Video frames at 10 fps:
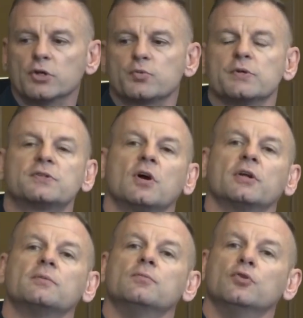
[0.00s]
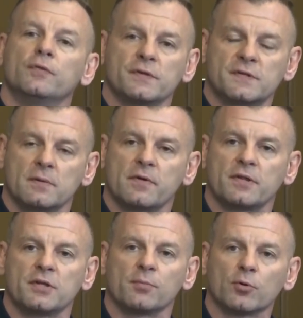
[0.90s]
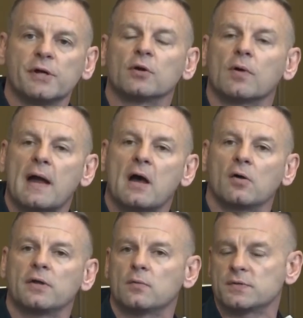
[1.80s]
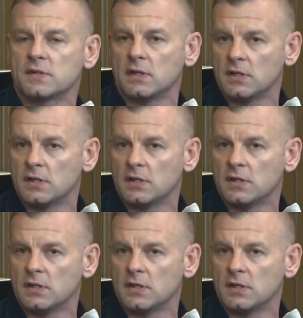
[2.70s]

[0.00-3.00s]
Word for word: Once we started moving some of the debris around, it was